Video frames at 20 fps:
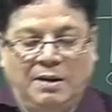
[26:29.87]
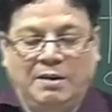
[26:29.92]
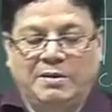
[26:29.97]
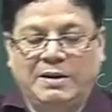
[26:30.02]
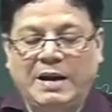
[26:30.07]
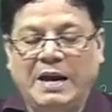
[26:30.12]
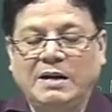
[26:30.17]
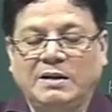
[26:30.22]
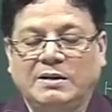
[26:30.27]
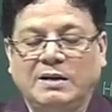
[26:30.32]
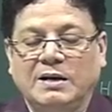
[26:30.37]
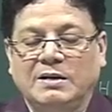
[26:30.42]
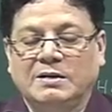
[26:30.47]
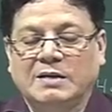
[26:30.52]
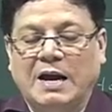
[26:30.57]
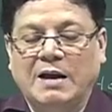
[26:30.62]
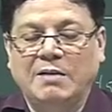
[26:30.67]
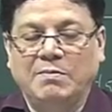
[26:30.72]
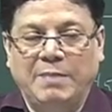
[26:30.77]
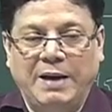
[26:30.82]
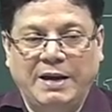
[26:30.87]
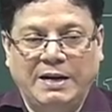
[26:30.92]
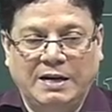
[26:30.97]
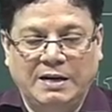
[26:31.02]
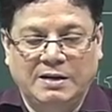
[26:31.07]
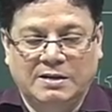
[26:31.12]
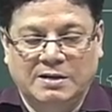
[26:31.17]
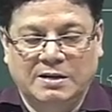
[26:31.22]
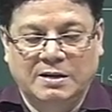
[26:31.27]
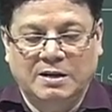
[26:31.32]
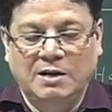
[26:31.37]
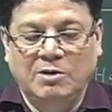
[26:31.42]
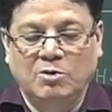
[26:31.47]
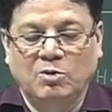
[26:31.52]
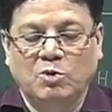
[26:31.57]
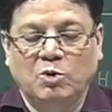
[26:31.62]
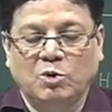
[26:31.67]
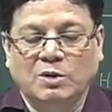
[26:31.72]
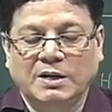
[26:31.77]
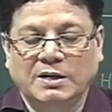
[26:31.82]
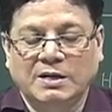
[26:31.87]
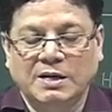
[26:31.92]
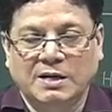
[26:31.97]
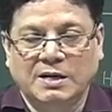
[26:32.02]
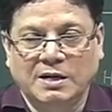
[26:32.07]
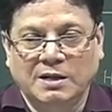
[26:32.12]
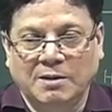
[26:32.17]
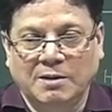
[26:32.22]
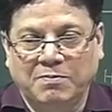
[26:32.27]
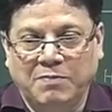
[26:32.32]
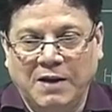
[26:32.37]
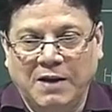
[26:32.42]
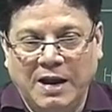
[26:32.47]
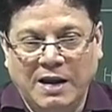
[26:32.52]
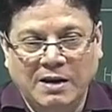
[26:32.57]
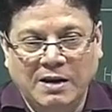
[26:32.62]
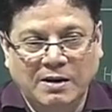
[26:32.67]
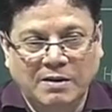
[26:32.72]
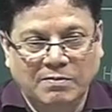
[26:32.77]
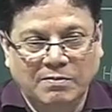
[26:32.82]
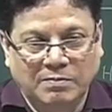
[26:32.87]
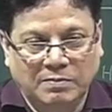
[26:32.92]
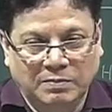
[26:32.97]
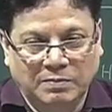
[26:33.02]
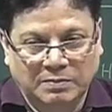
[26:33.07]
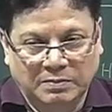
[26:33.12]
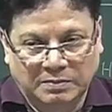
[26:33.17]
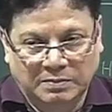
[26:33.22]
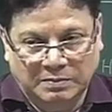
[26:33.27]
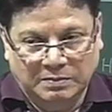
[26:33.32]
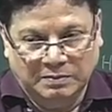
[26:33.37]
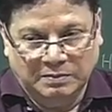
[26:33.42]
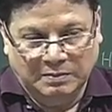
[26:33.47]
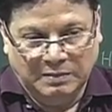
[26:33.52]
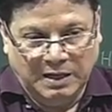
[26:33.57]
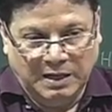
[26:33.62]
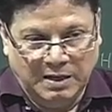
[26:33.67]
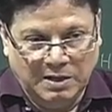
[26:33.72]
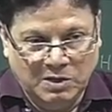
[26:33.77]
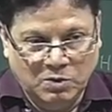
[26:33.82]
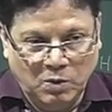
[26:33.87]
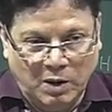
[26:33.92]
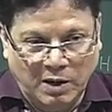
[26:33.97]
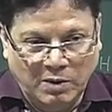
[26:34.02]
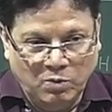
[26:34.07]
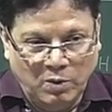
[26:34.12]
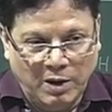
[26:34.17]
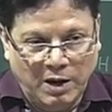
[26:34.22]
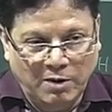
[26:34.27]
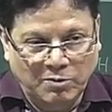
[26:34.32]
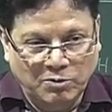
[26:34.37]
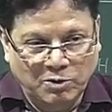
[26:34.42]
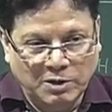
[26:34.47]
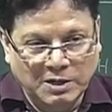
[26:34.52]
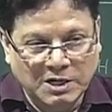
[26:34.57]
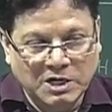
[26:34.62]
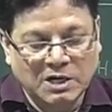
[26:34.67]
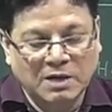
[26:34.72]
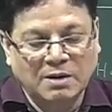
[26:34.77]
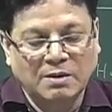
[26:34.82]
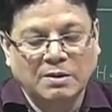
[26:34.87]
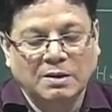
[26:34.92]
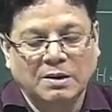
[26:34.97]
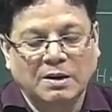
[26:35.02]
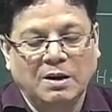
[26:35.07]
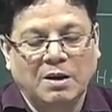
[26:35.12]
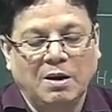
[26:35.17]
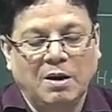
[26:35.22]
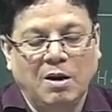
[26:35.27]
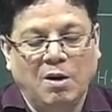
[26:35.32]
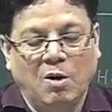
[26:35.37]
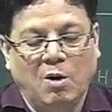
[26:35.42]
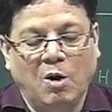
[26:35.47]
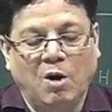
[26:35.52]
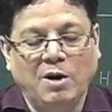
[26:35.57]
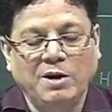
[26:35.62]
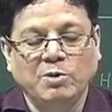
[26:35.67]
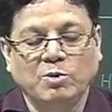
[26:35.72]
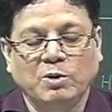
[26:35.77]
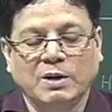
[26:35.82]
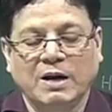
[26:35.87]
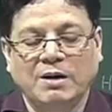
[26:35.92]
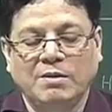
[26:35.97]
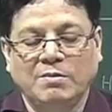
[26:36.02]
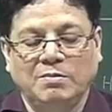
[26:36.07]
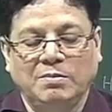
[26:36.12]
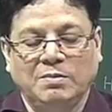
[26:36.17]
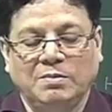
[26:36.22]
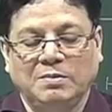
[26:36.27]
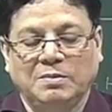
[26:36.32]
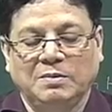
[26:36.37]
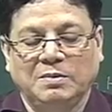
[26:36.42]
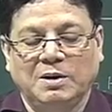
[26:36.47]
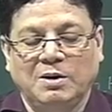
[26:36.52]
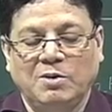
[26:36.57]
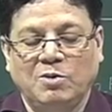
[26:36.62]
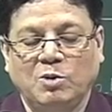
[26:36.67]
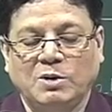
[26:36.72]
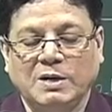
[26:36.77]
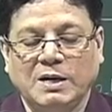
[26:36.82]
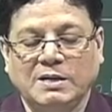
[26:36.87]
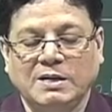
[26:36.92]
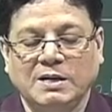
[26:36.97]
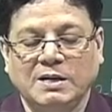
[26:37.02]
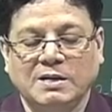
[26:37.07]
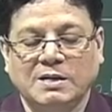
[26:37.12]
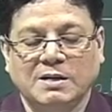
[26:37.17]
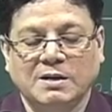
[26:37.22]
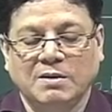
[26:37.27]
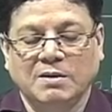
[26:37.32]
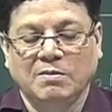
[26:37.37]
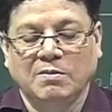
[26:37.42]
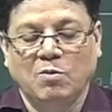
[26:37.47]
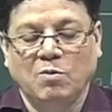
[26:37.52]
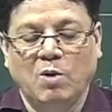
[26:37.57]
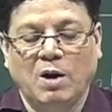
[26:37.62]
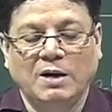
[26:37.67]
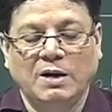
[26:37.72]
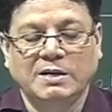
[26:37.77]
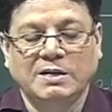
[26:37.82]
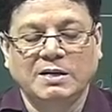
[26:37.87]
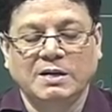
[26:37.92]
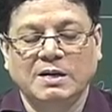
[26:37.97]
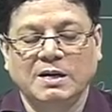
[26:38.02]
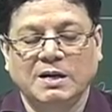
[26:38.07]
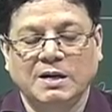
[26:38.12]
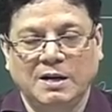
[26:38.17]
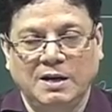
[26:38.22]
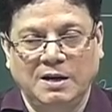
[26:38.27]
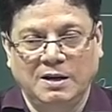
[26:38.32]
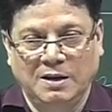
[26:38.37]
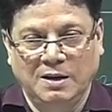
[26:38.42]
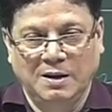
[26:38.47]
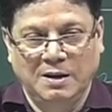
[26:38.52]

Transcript: take this and make it, you rotate it in the plane, that is one way of rotation, or you can rotate it 180 degree